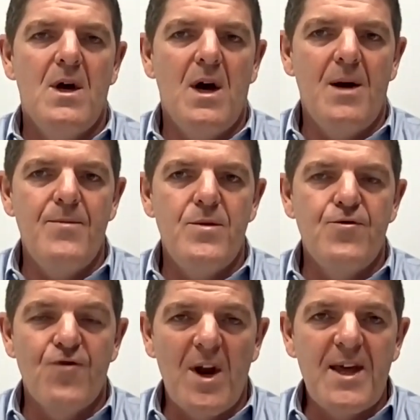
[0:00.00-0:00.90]
Um,
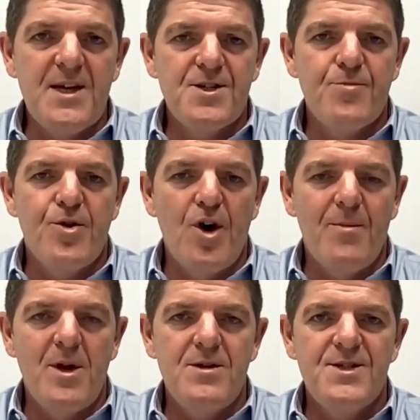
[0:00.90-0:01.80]
drilling is the
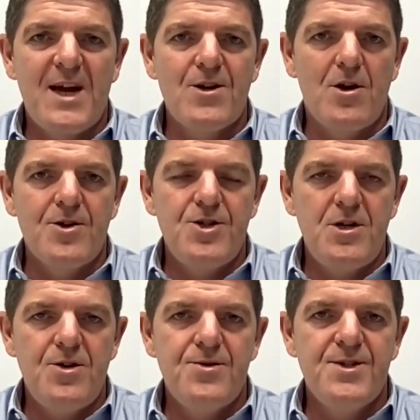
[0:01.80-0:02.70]
predominant technology
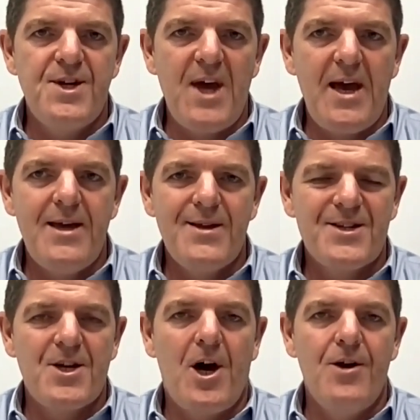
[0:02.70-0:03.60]
used today.
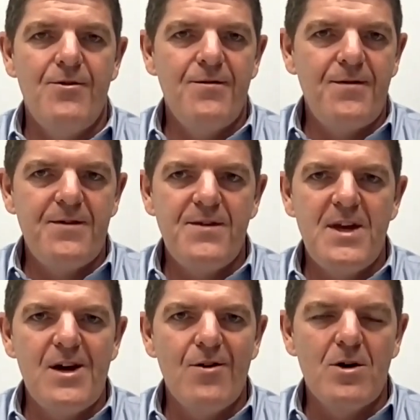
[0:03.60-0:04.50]
That's 150
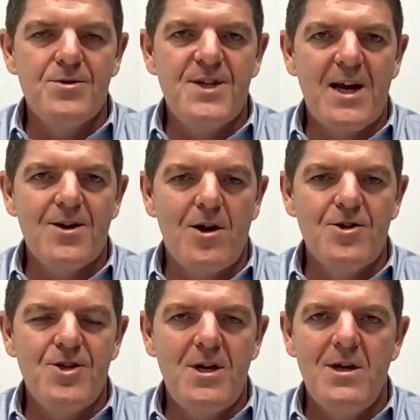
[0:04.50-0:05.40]
year old
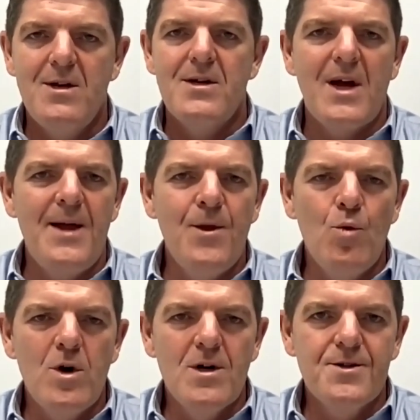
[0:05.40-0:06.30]
technology, and
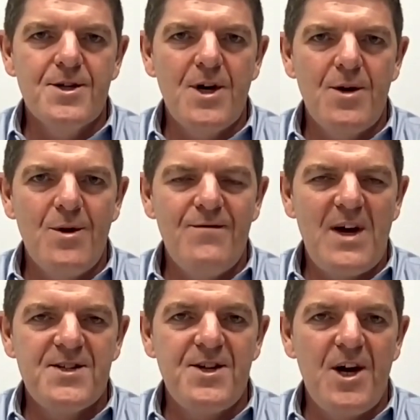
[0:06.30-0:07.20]
the world's going to
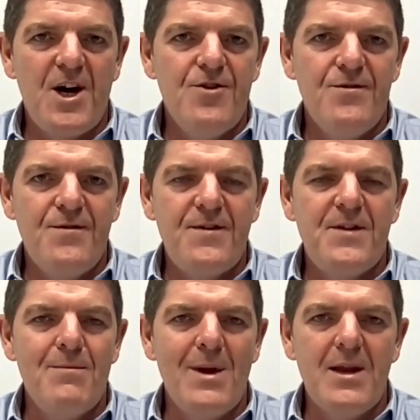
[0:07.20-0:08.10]
invest in
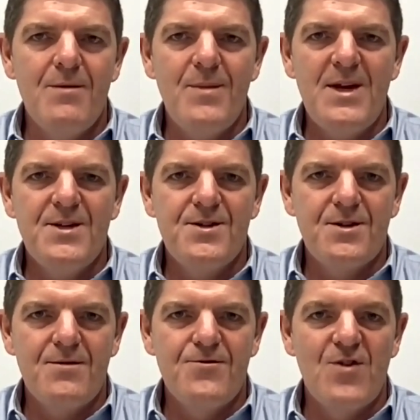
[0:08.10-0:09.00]
150 million
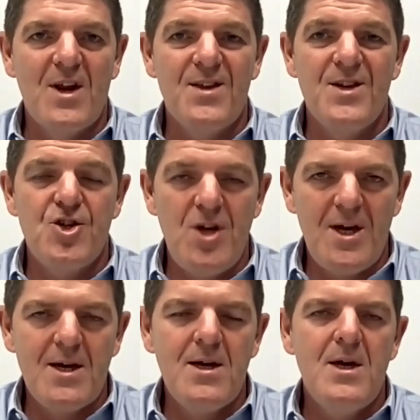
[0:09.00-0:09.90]
meters of drilling this
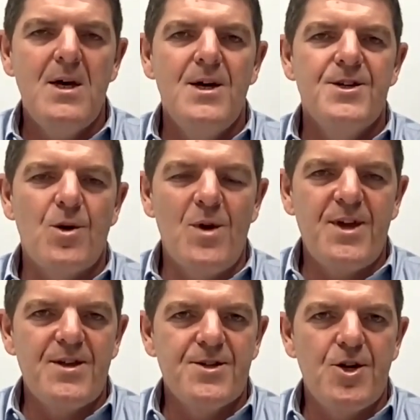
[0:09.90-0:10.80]
year. So we
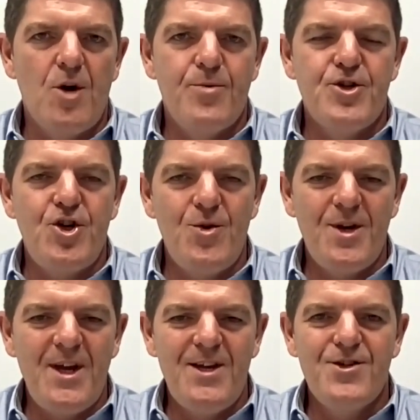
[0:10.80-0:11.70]
think there's an
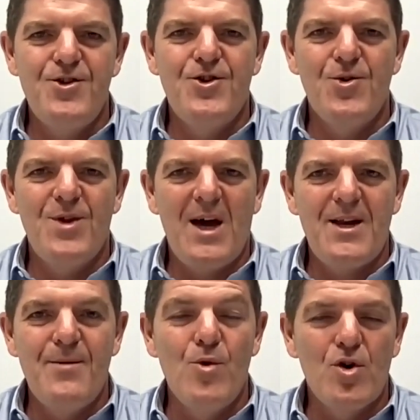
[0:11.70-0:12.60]
opportunity to do that
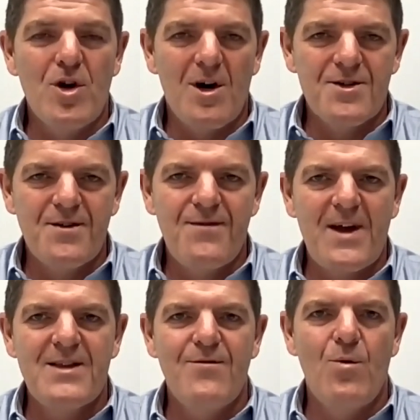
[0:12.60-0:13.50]
in a more cost
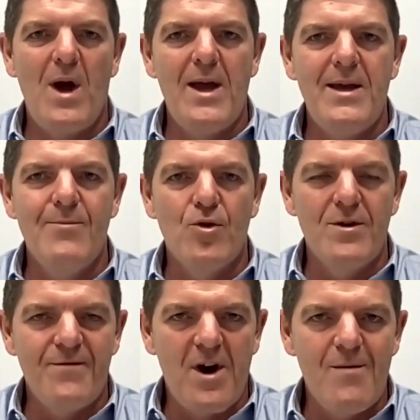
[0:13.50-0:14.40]
effective way, a
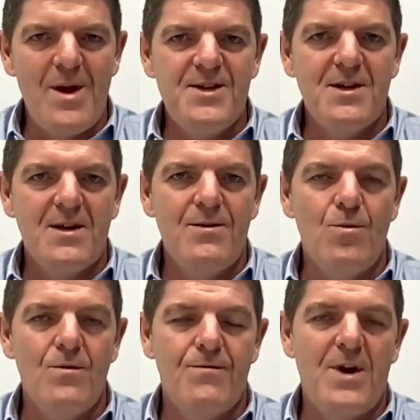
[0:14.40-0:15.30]
more environmentally
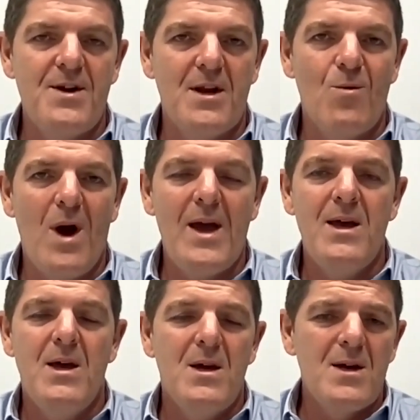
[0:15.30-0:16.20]
friendly
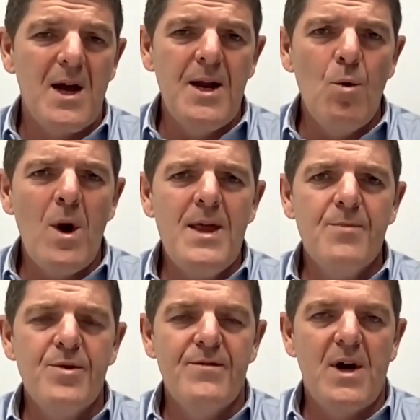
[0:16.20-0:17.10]
way, and a way
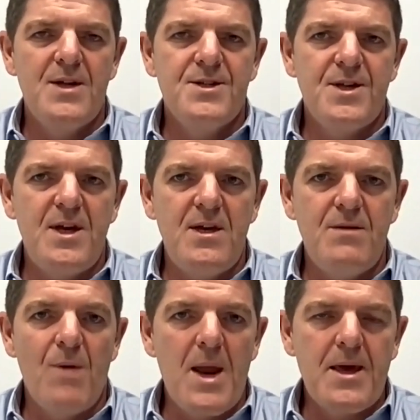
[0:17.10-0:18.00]
that provides
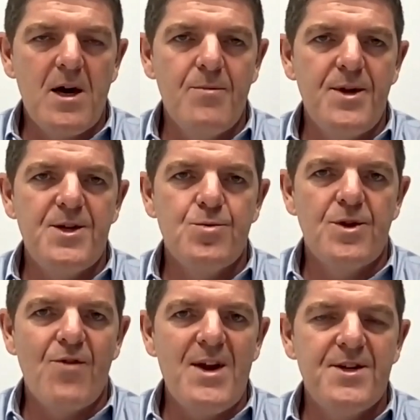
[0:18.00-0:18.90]
the mining companies
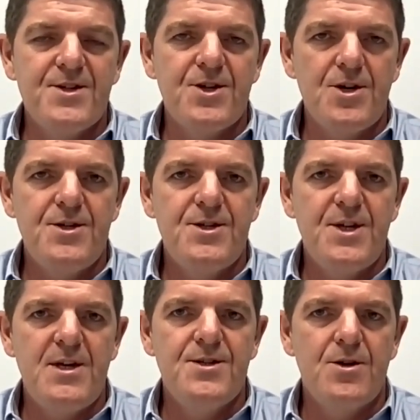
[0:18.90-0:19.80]
with greater
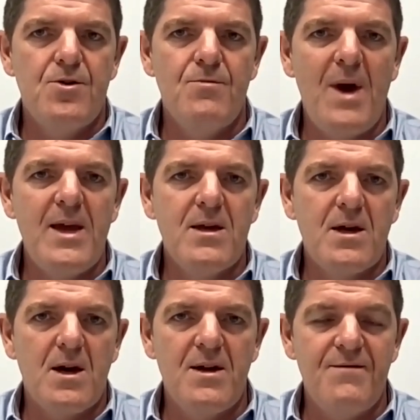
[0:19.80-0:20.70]
certainty to
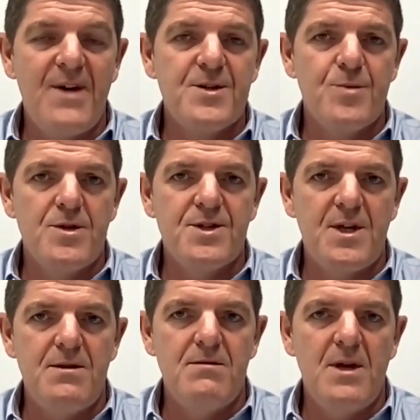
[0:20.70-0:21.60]
make uh, investments
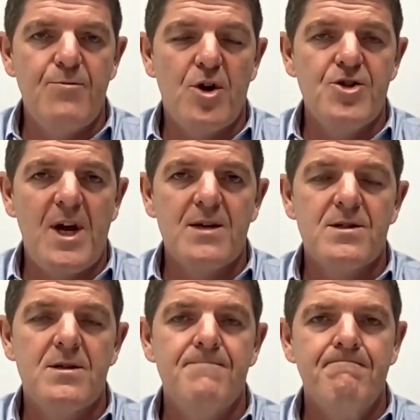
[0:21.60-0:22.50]
in, in
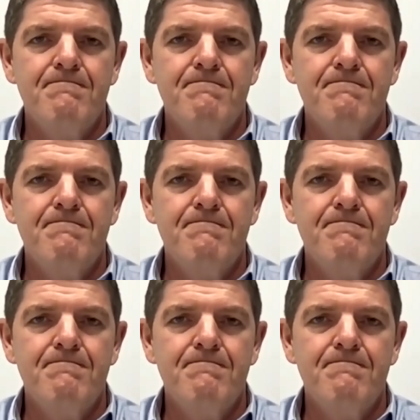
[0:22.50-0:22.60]
projects.